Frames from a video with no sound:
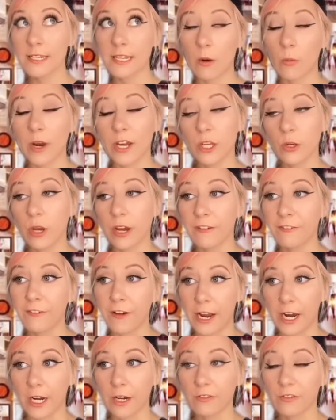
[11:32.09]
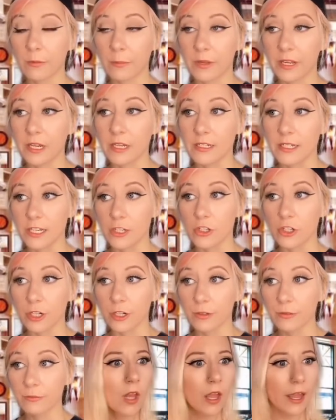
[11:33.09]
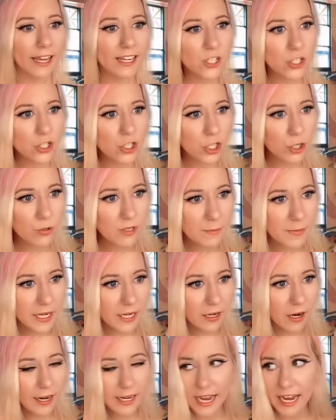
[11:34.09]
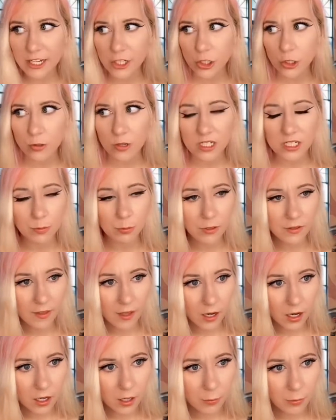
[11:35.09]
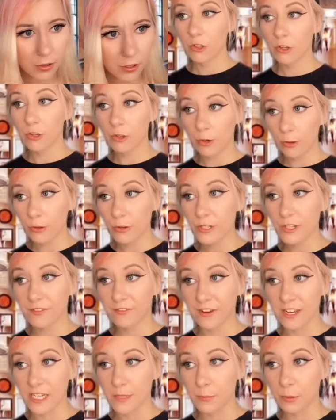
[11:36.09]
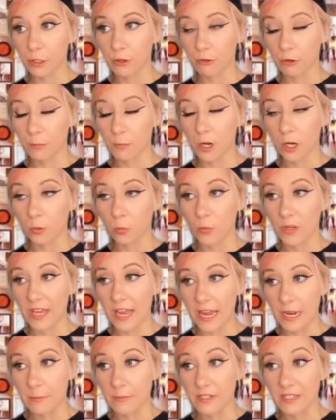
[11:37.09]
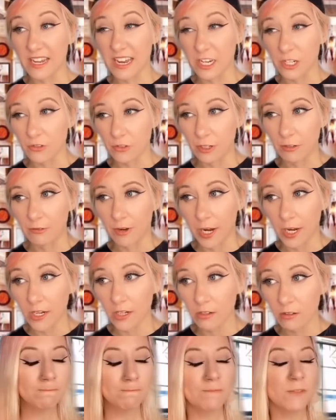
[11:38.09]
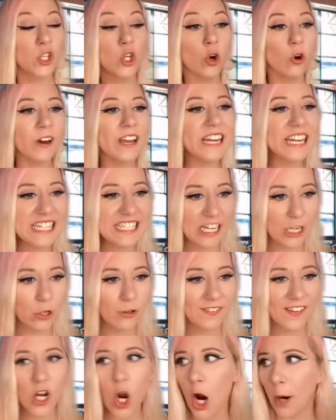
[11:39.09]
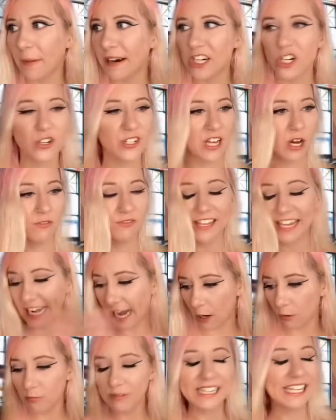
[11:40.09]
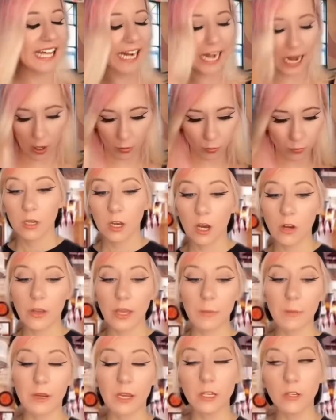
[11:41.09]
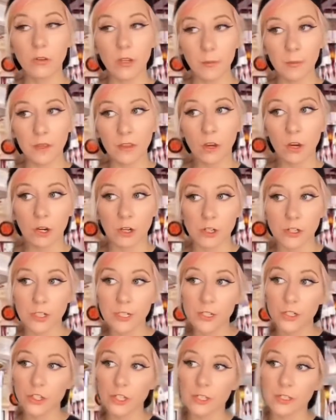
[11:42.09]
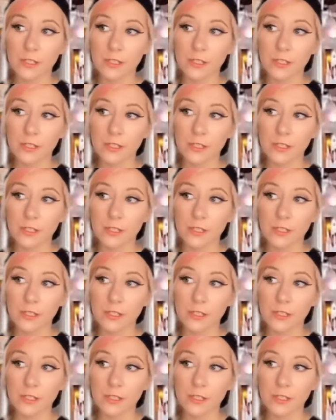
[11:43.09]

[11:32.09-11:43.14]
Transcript: Is that why you got fired from being a teacher? Excuse me, I asked you not to bring that up. You know there's a Facebook group called We Hate Miss Hatred, right? You're eating dinner in the car by yourself. Get out, get out. Okay, but can you get me the Hershey's